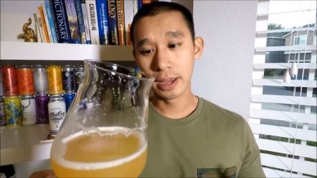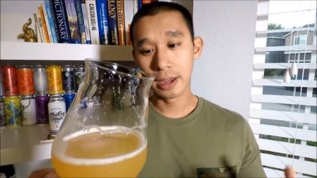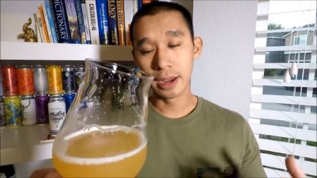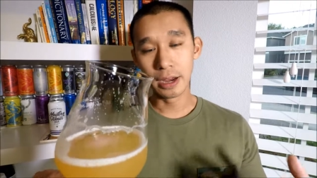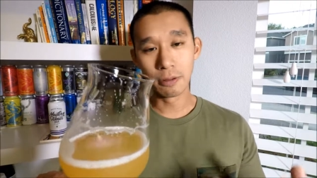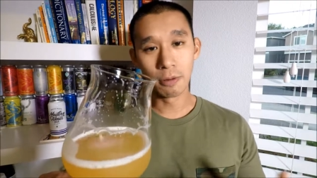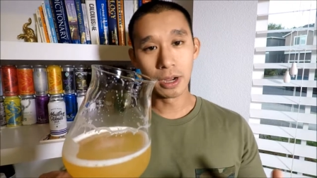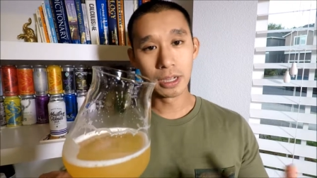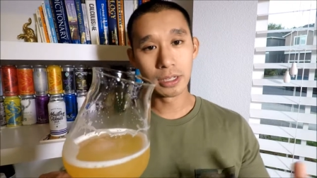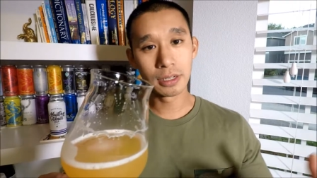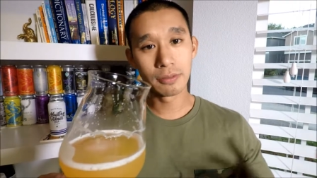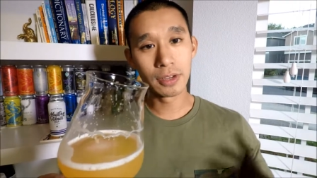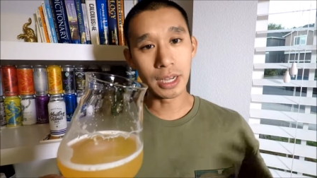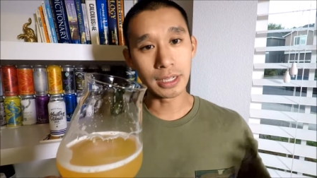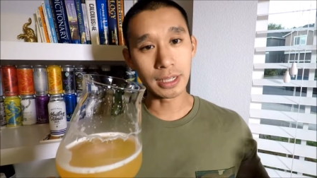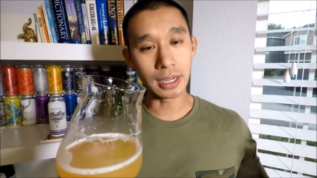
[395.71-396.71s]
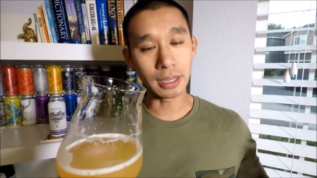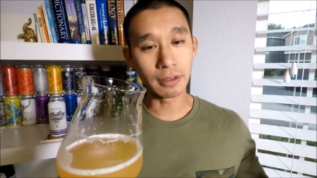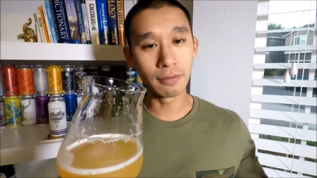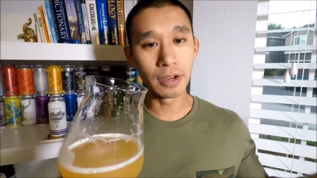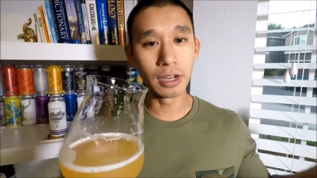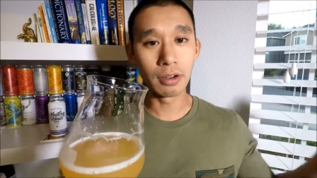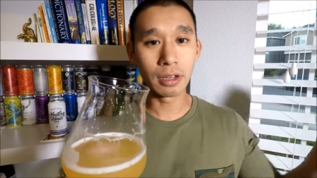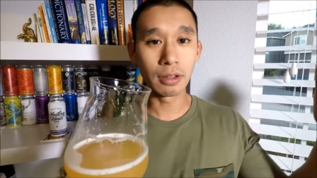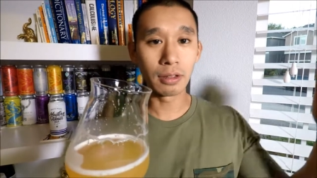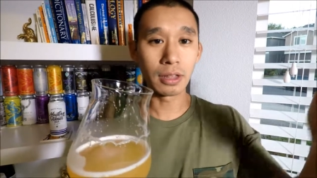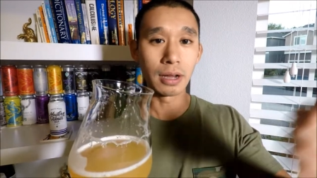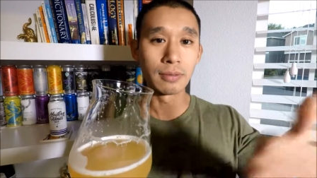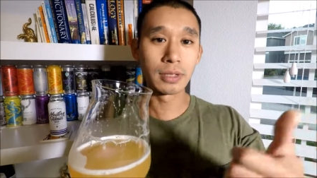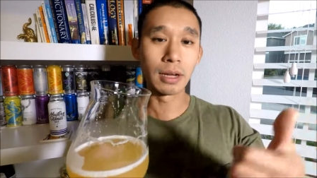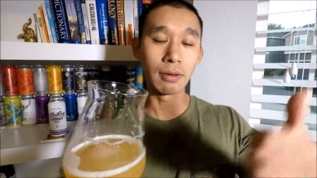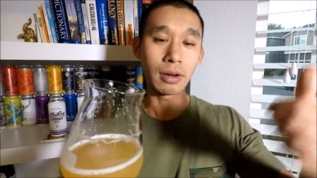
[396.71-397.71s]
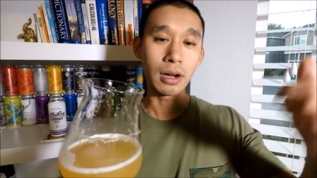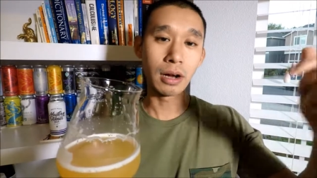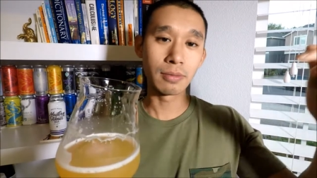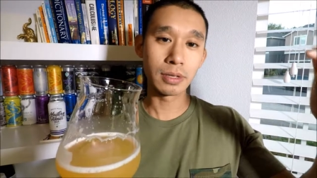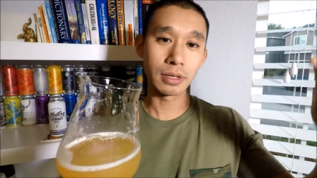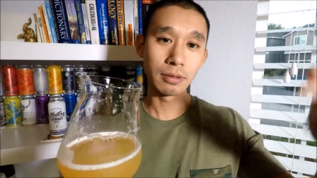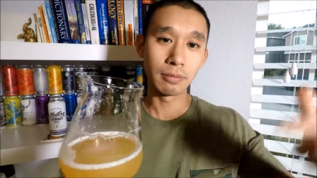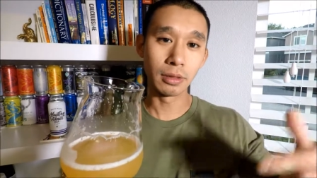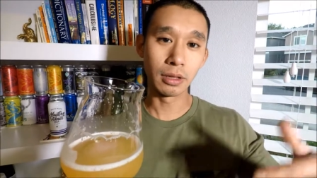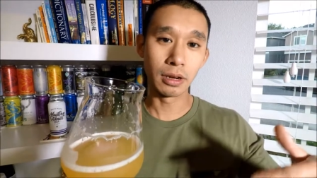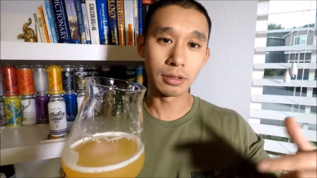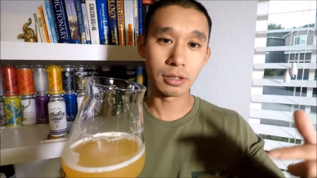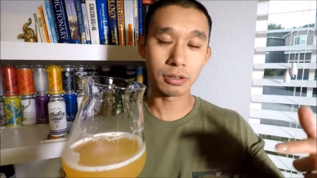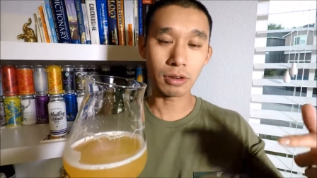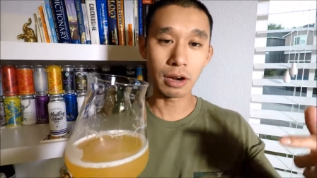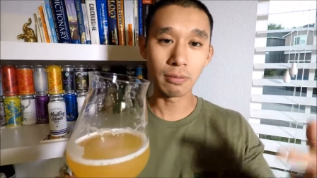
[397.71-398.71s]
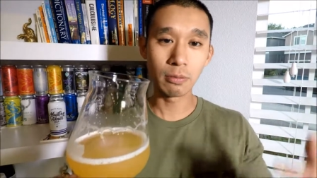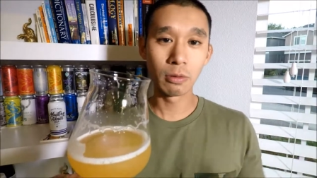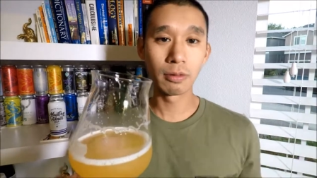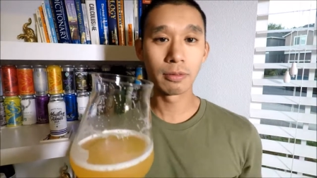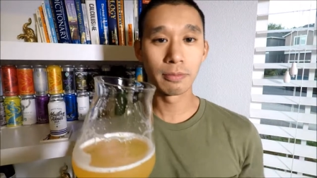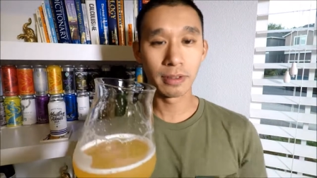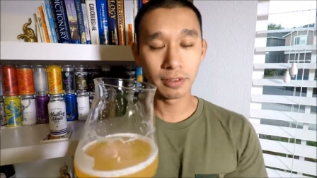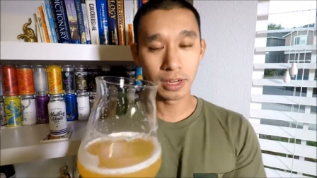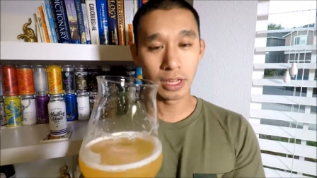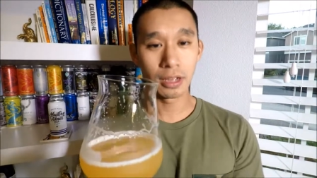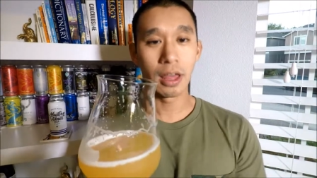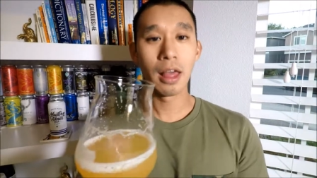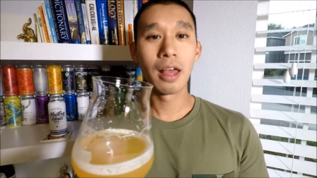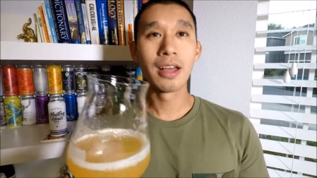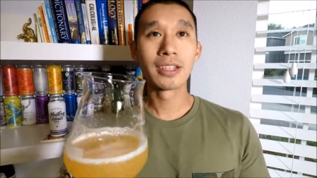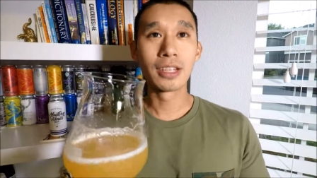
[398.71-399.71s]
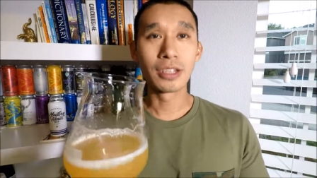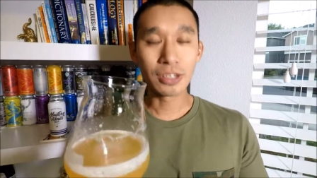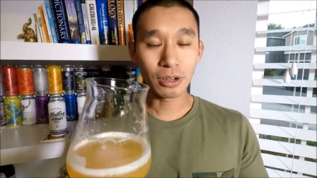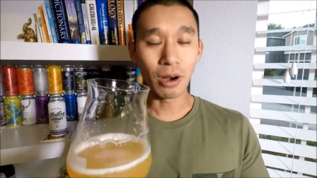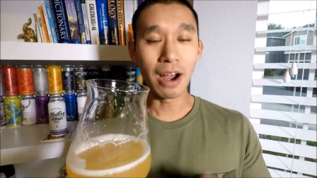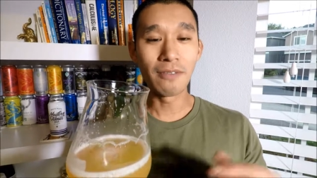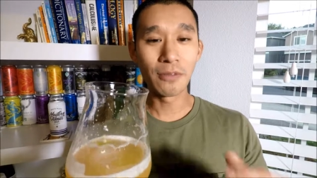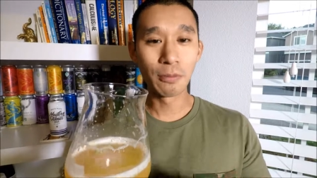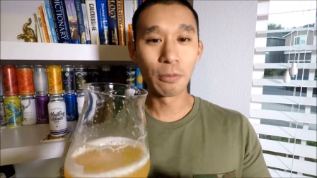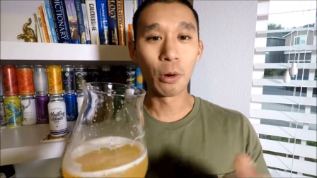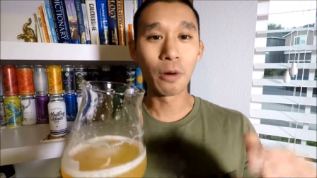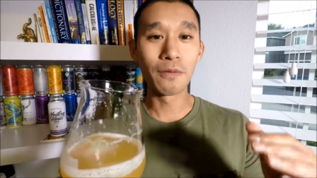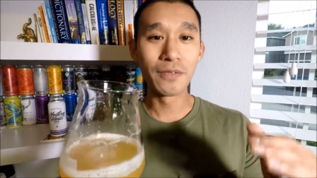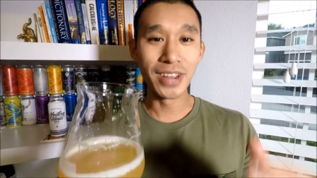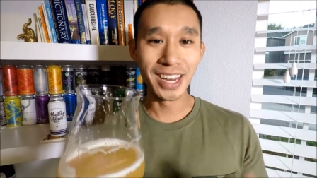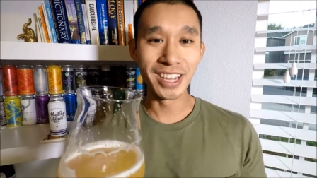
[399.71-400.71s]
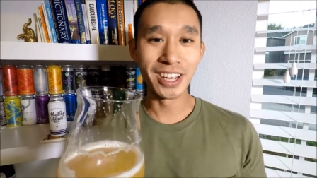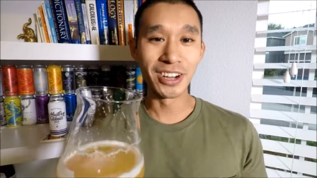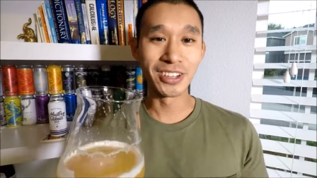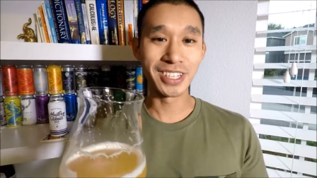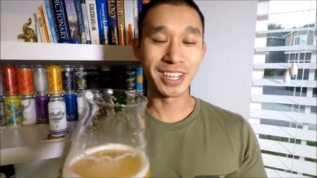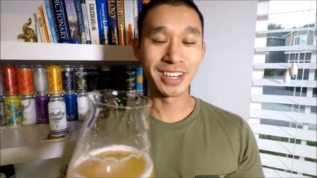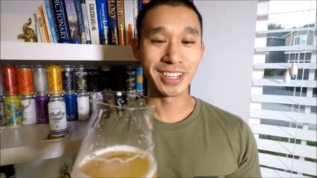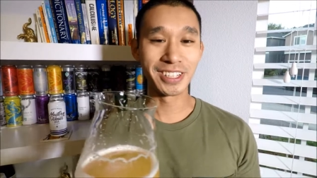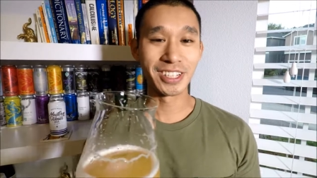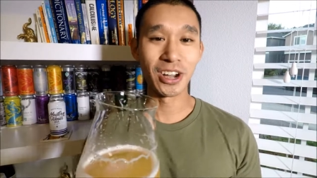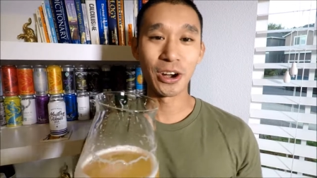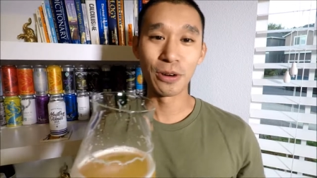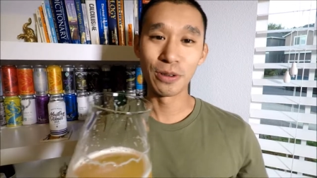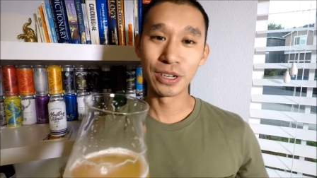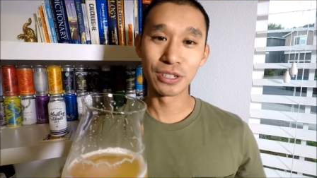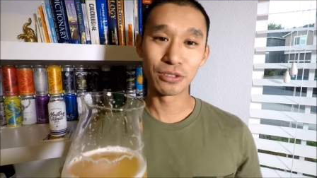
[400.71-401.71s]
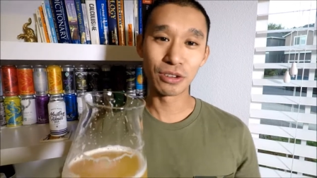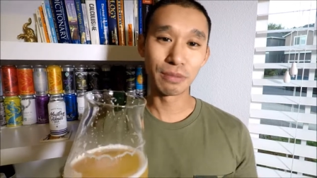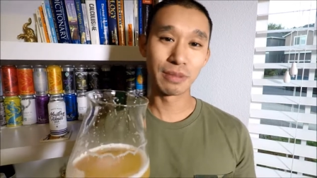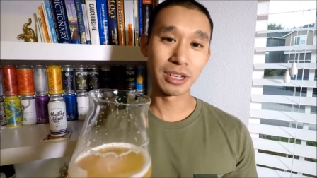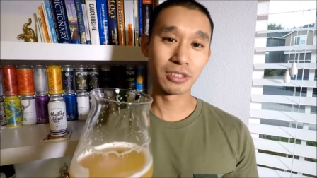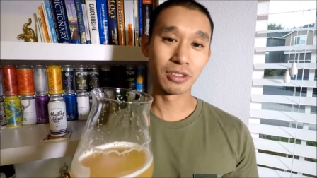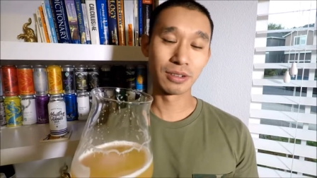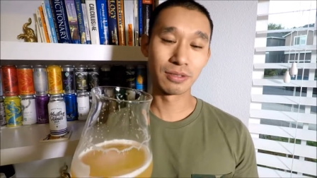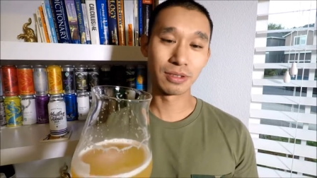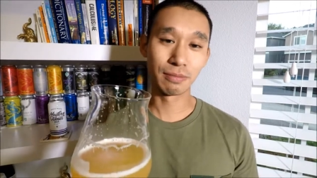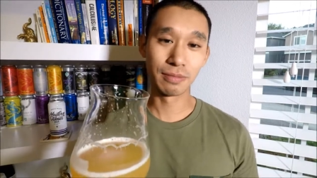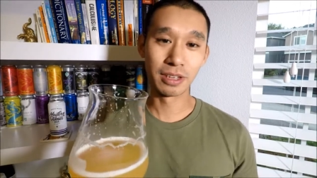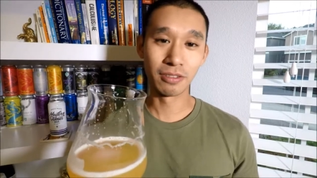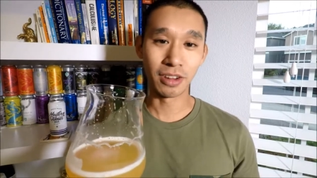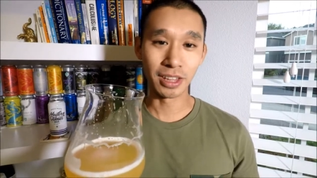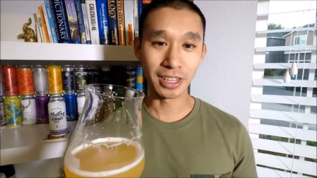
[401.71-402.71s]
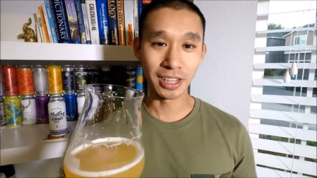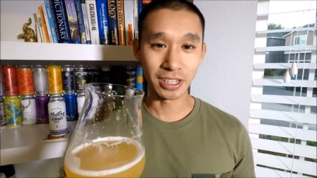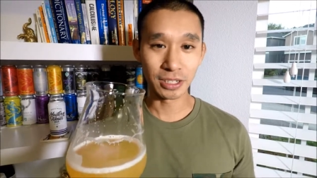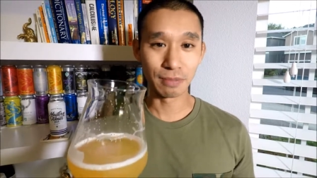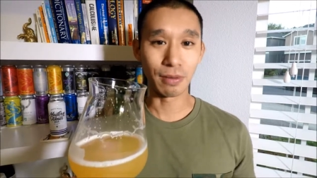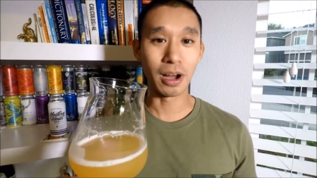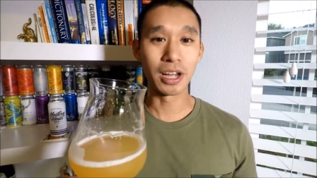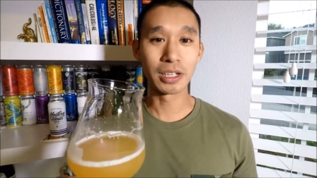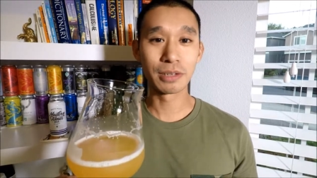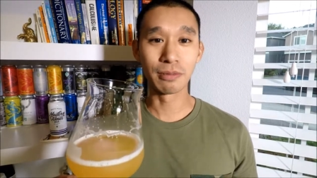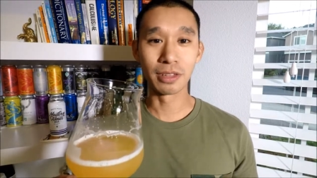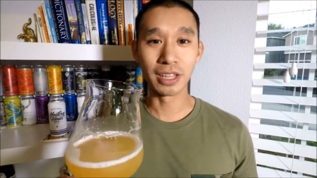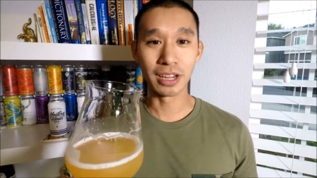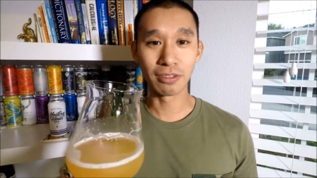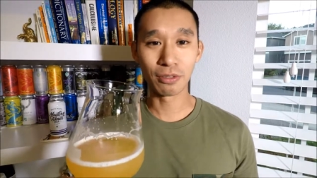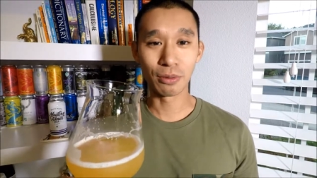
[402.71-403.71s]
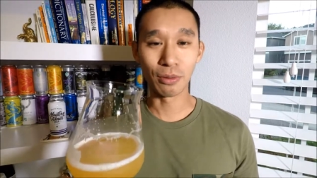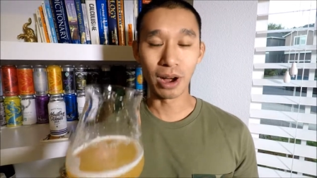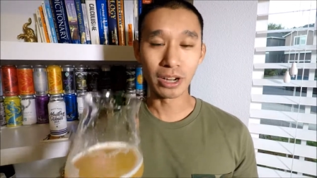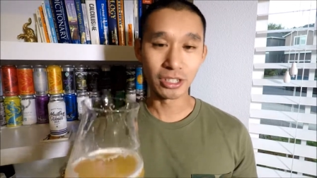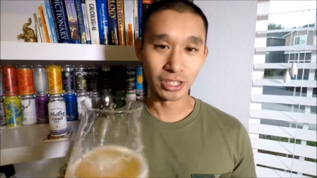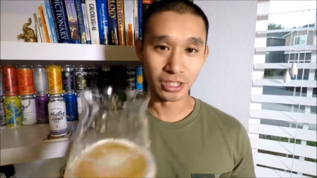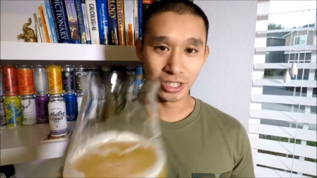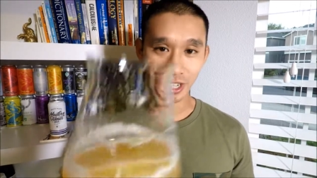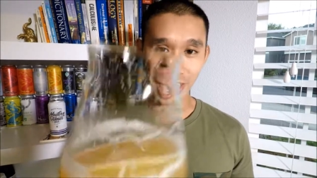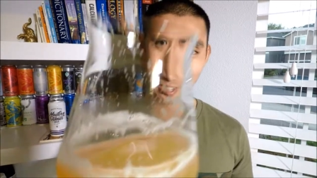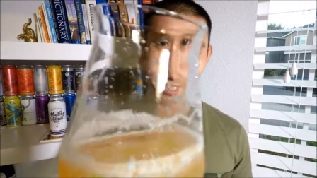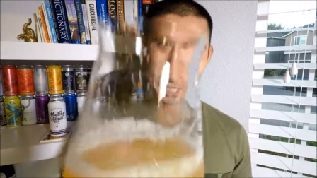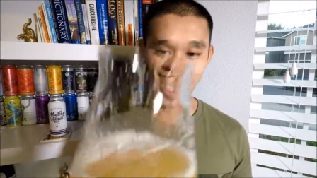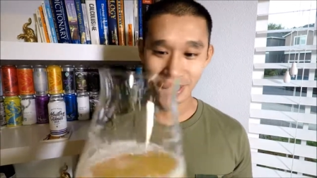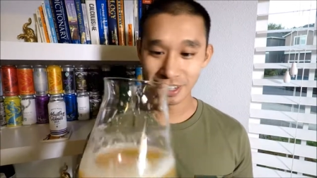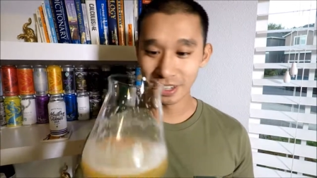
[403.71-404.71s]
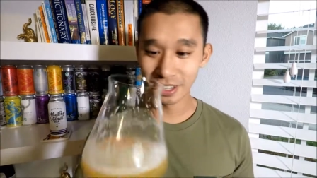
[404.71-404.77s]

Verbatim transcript: Anyways, if you guys liked the video, give it a thumbs up, comments linked below, subscribe for more videos, and as always, dream big dreams and believe all things are possible. Thank you for watching. Cheers.